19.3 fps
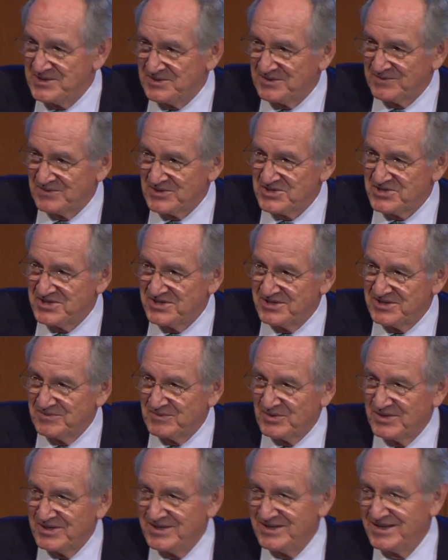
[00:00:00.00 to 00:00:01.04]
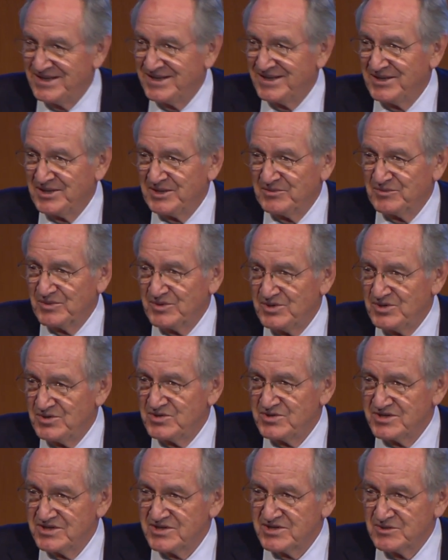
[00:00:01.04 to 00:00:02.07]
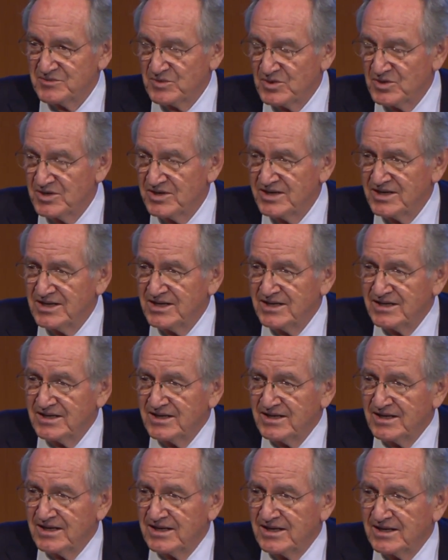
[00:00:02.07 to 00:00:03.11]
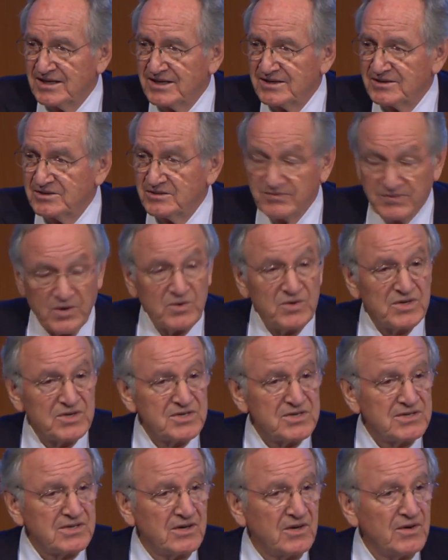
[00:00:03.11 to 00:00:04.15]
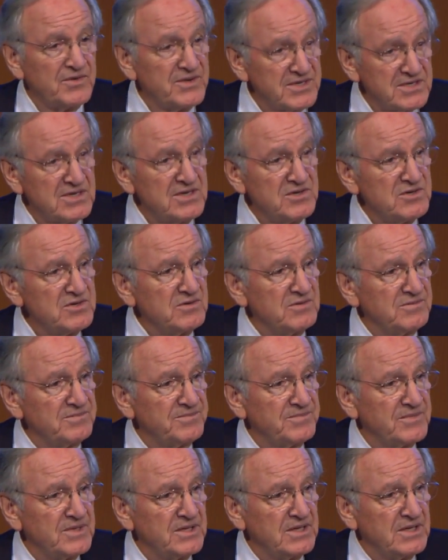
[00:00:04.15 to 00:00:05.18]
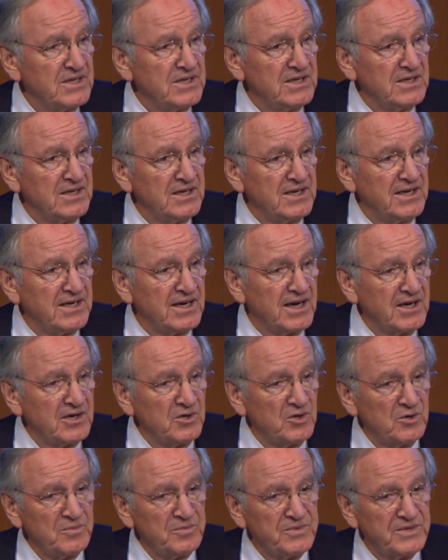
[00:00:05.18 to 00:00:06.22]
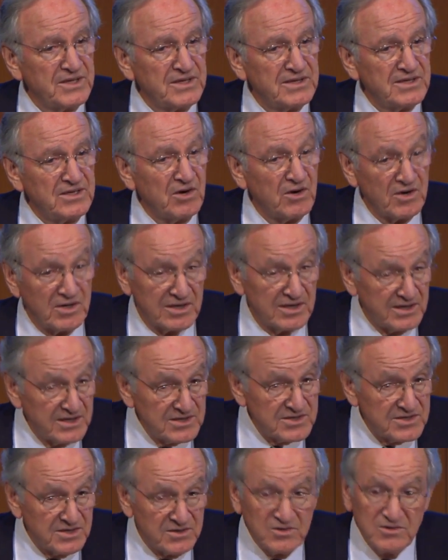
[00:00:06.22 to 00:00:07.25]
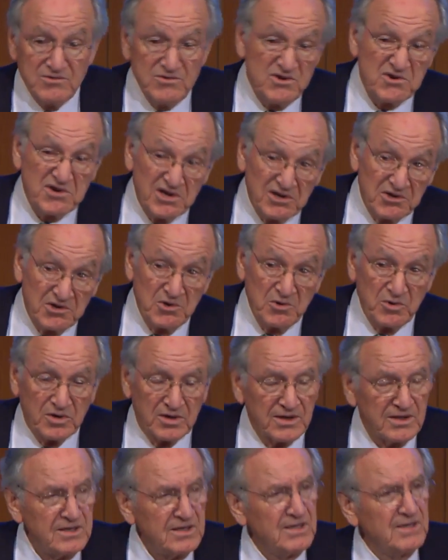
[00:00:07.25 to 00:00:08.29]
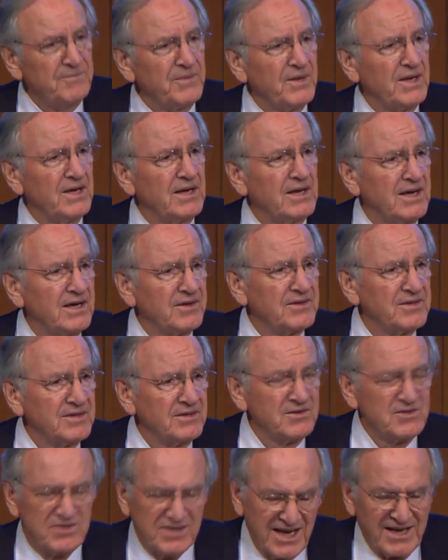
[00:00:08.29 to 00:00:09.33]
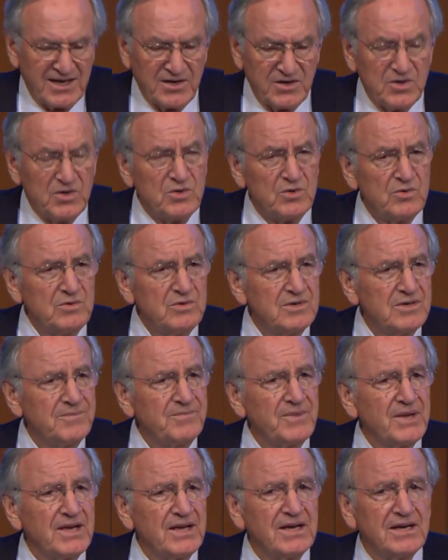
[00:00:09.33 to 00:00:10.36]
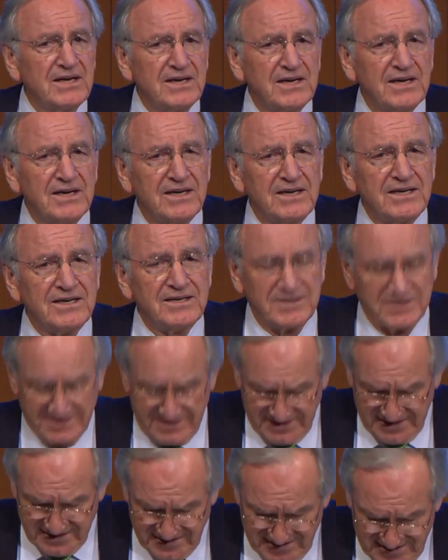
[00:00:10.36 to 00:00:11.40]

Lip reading: University in Des Moines will use this award to focus on this issue. And I hope that the Harkin Institute, you can Google it out there, it's kind of new, that